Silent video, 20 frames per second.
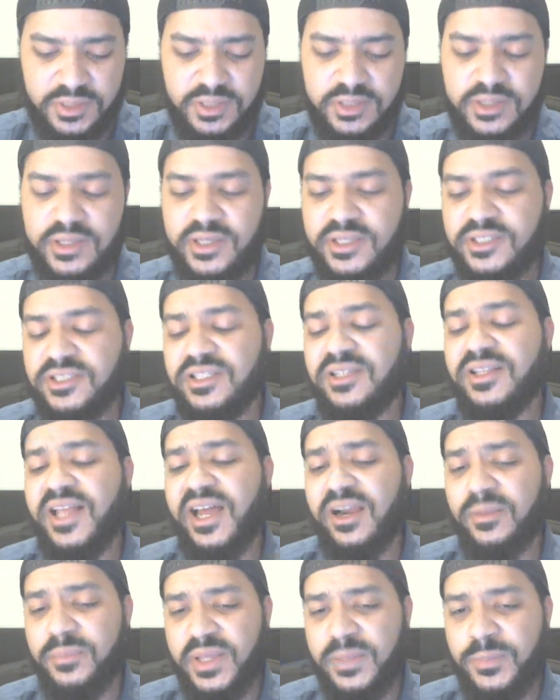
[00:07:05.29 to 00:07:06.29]
because a
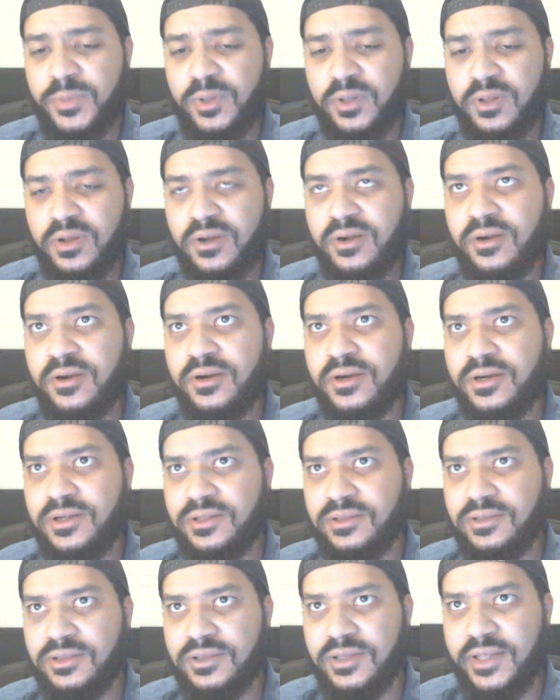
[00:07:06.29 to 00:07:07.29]
lot of people are
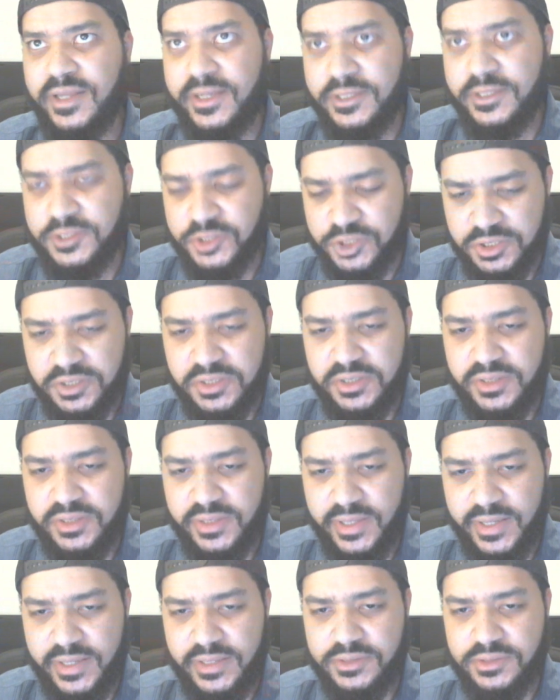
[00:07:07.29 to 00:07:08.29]
alleging
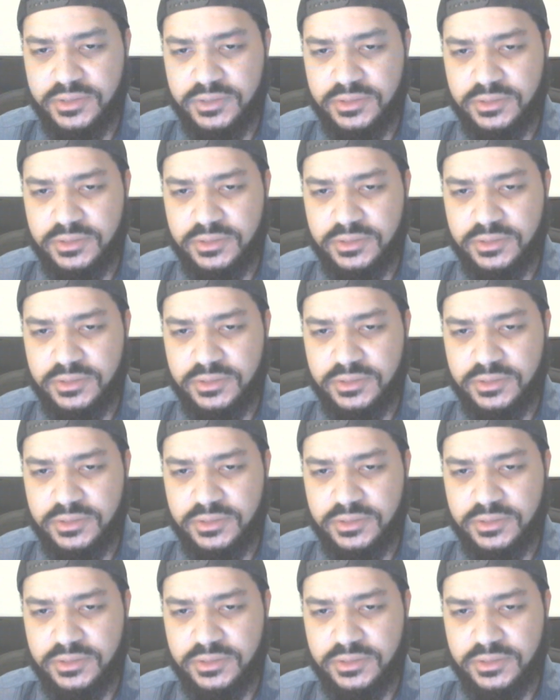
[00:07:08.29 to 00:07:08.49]
that